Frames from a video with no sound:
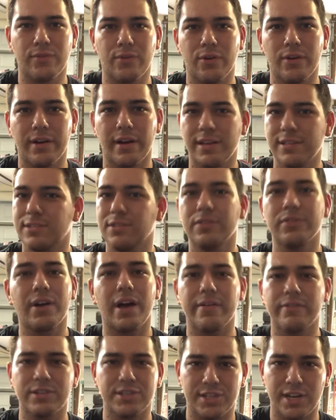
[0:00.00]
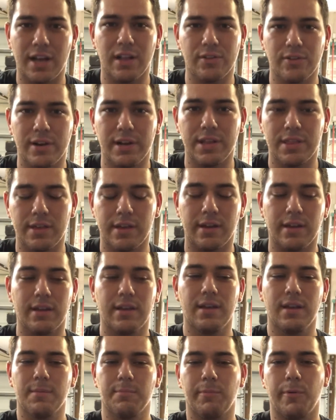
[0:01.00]
for it. I still don't have a shell or anything,
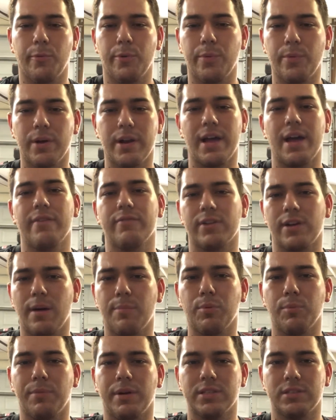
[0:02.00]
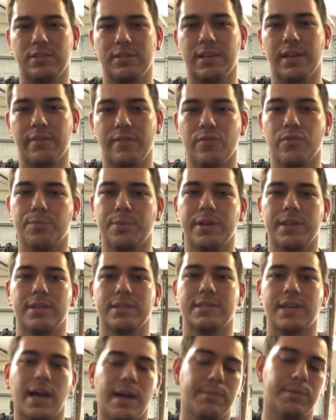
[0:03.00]
but we want to have a couple months to give everybody
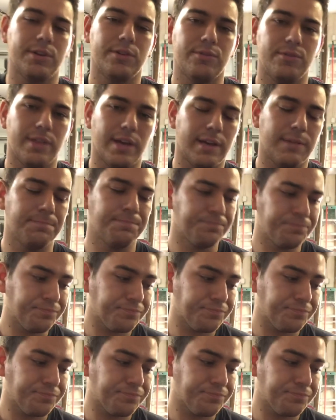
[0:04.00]
the time to do that.